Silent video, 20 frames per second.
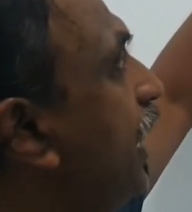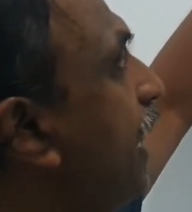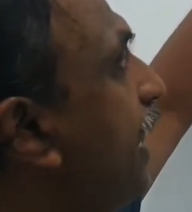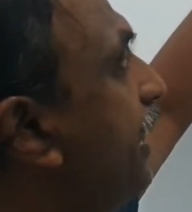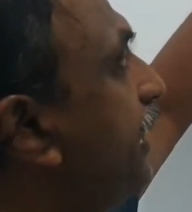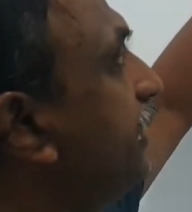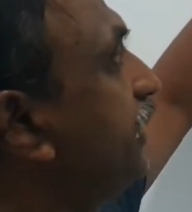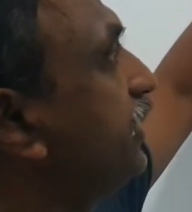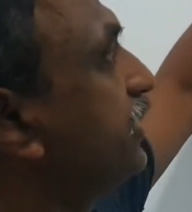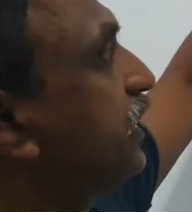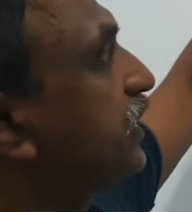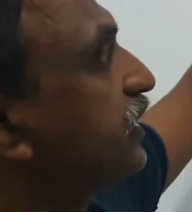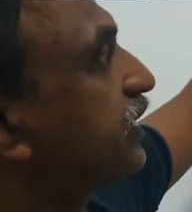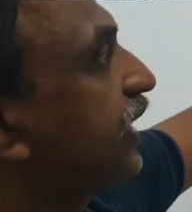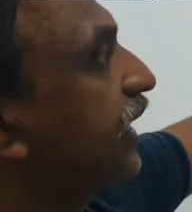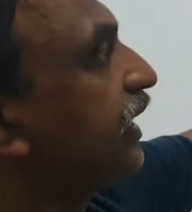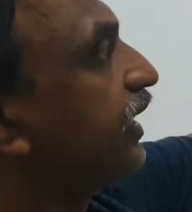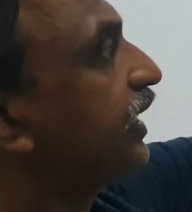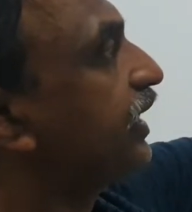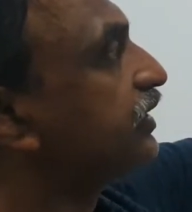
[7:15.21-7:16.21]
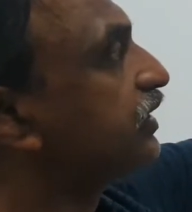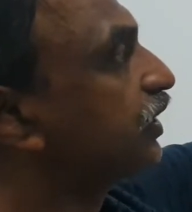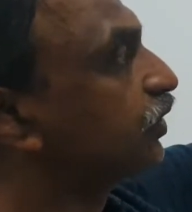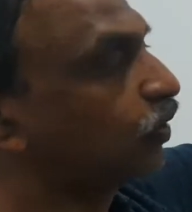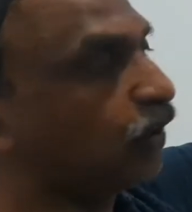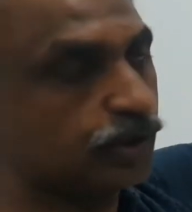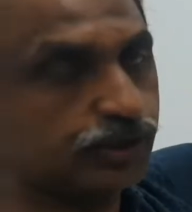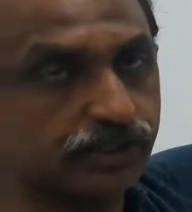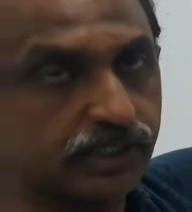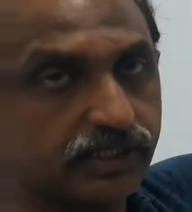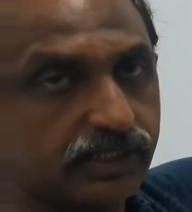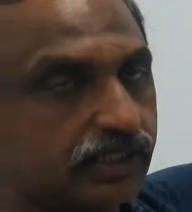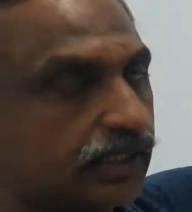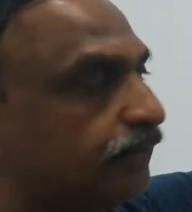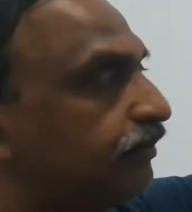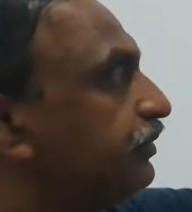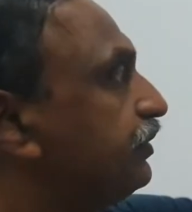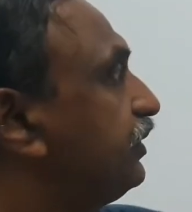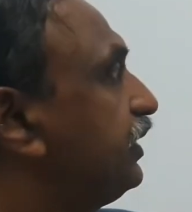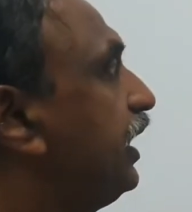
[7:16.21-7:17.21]
and this is taken as a constant
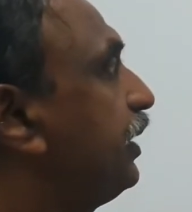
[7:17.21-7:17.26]
term.